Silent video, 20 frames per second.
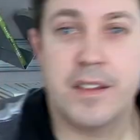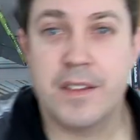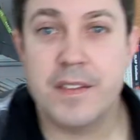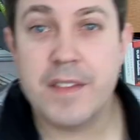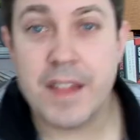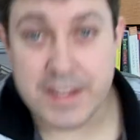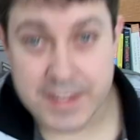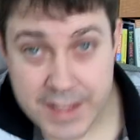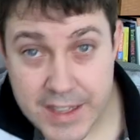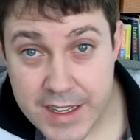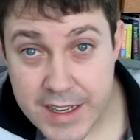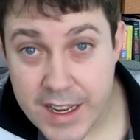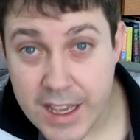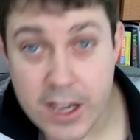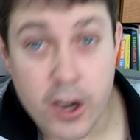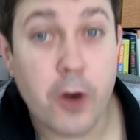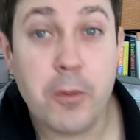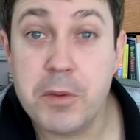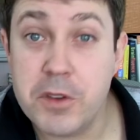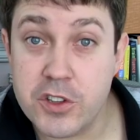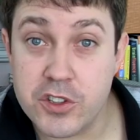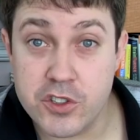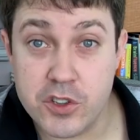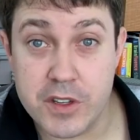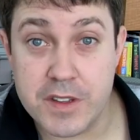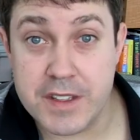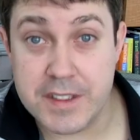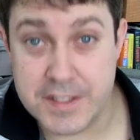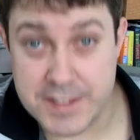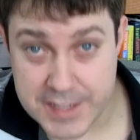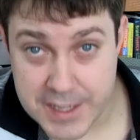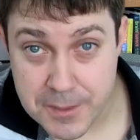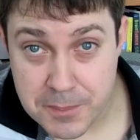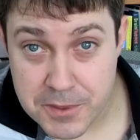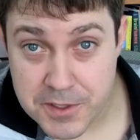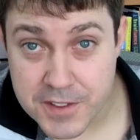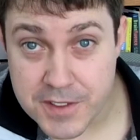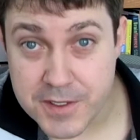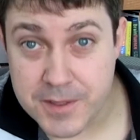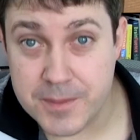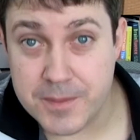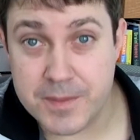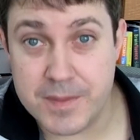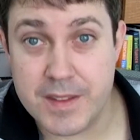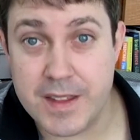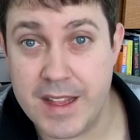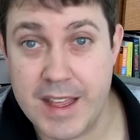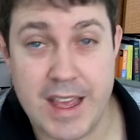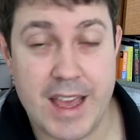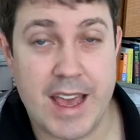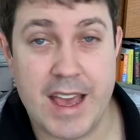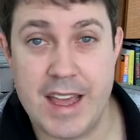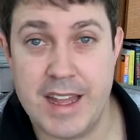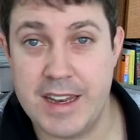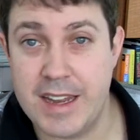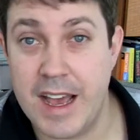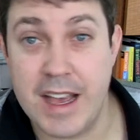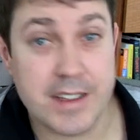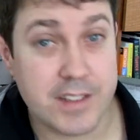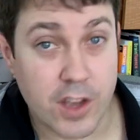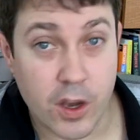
That's it. I hope you enjoy these tips. And as